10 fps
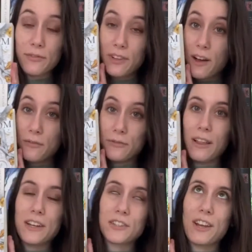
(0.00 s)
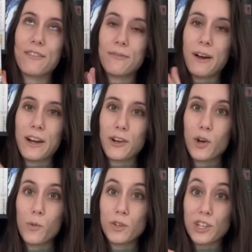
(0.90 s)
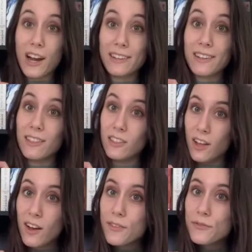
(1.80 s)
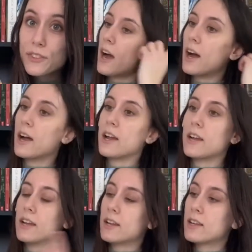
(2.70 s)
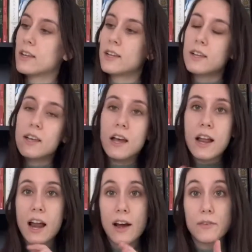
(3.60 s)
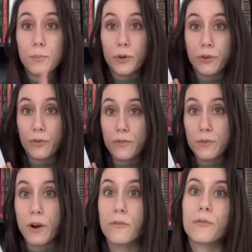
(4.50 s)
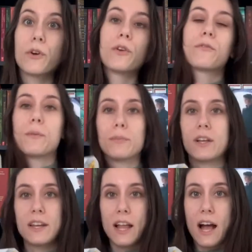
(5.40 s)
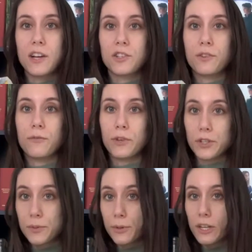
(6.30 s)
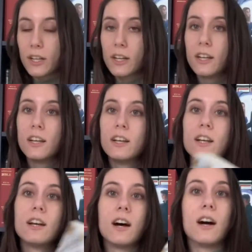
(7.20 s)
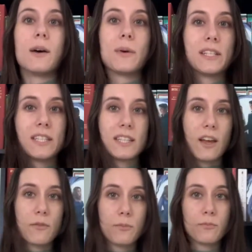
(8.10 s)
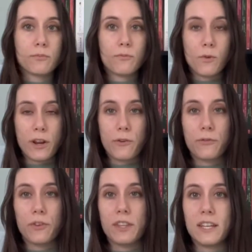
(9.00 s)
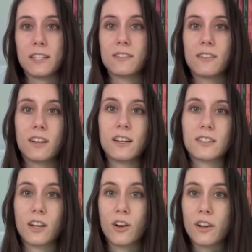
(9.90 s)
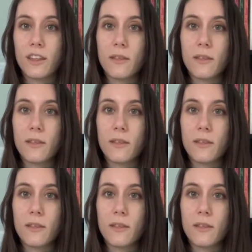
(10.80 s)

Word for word: of Flesh and Fire, which I loved. I have a book review out for it from Blood and Ash, the first book. Um, I didn't have one out for this because I got it in the